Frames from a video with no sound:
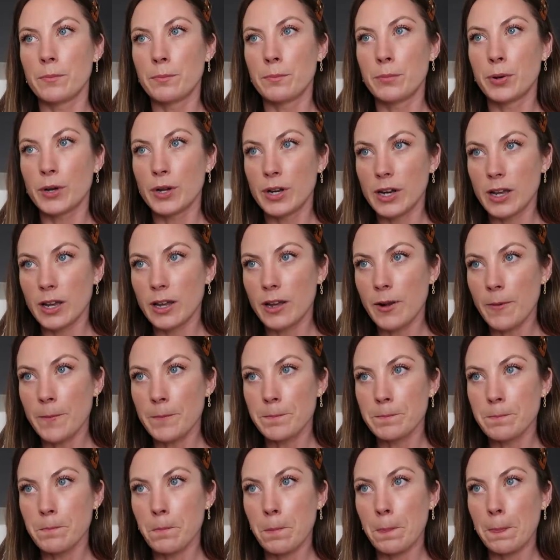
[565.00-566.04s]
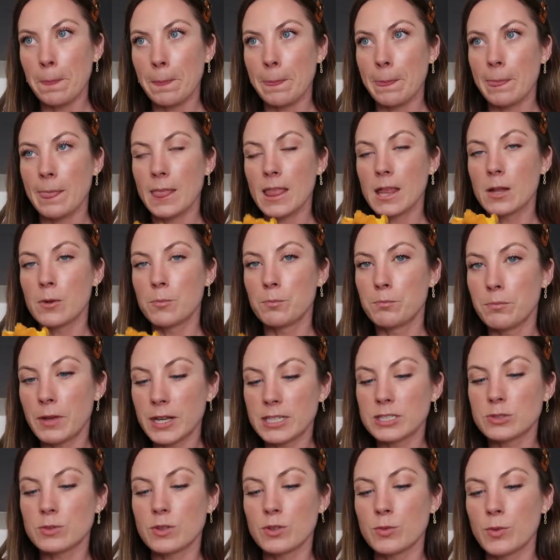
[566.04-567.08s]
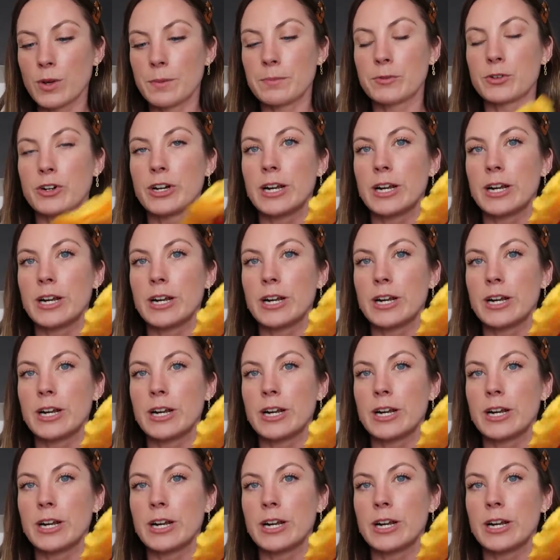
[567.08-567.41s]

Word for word: pudding, mixed with whipped